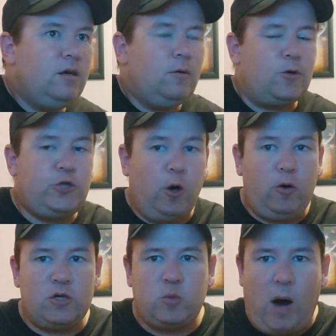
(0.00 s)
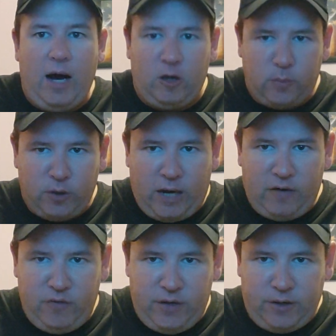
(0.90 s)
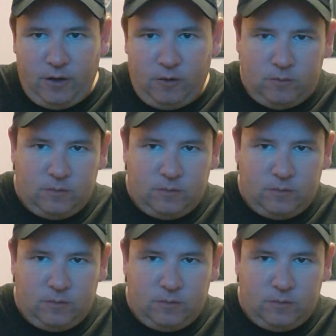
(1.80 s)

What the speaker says: Well, Jokerz Wild put out a video.